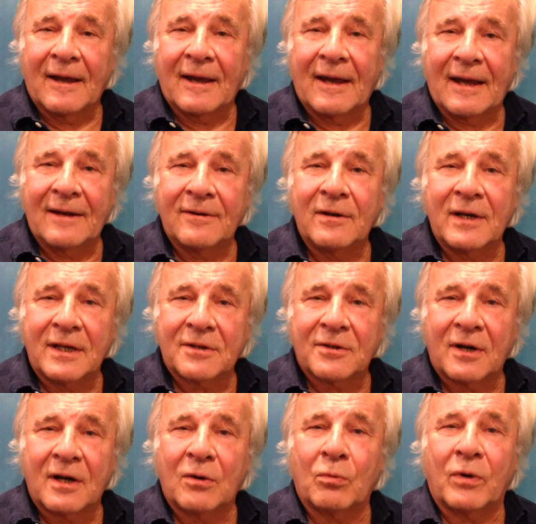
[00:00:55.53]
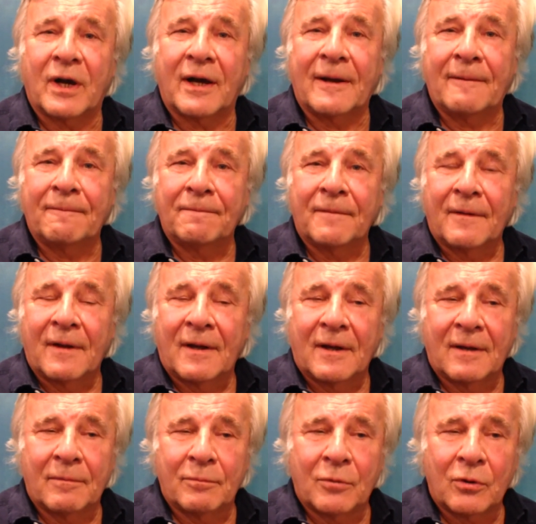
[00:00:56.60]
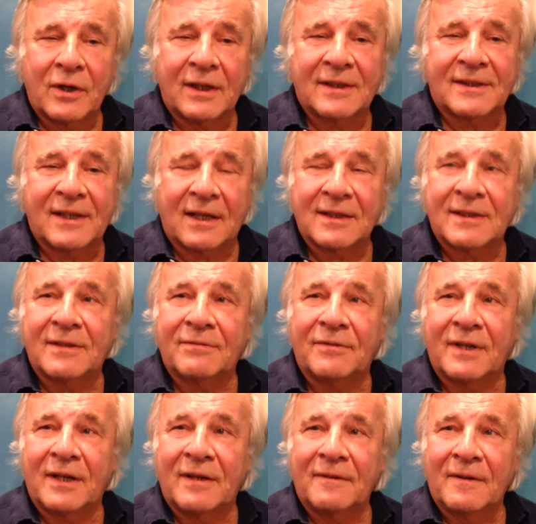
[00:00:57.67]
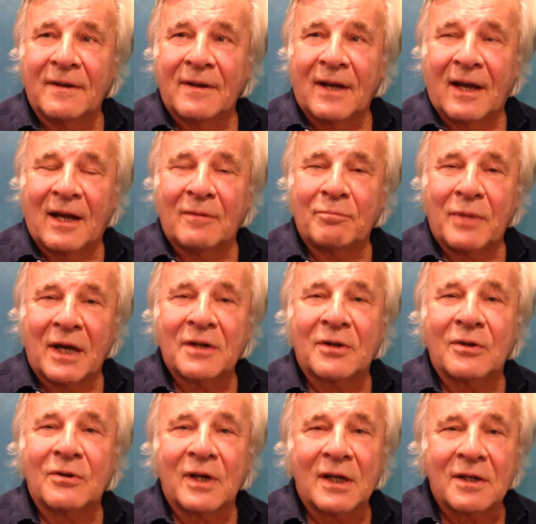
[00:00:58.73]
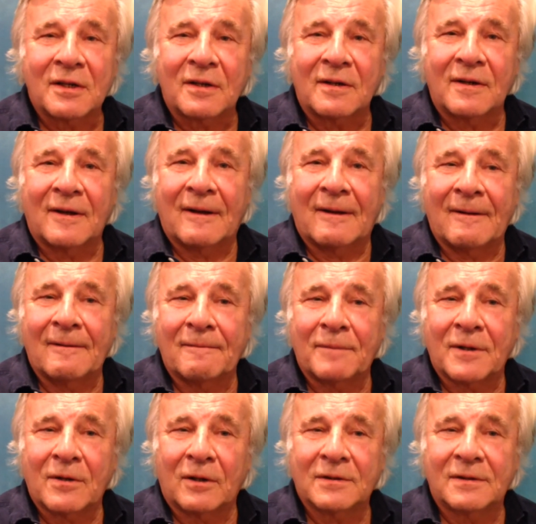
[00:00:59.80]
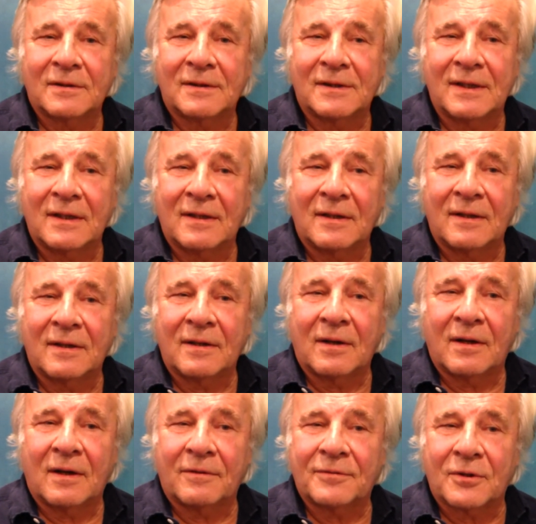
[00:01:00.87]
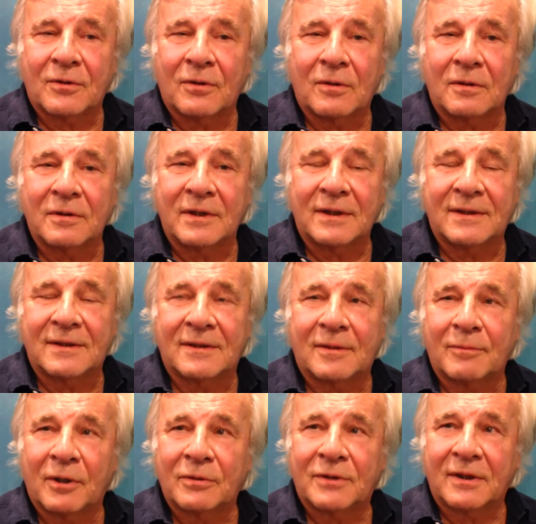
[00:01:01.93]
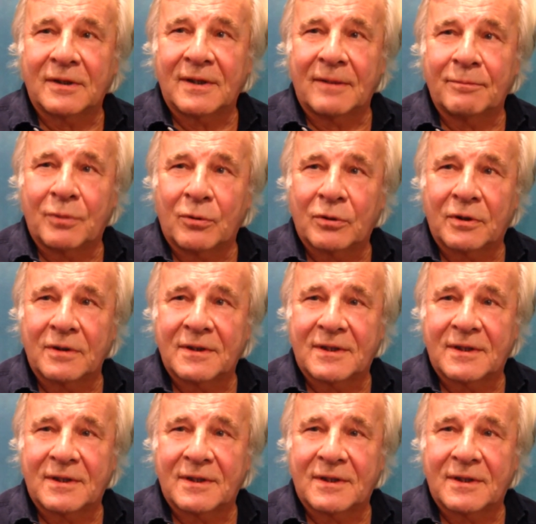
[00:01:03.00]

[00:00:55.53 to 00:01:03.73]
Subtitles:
in a literary way, more extensively and better written, because after all, this is the most important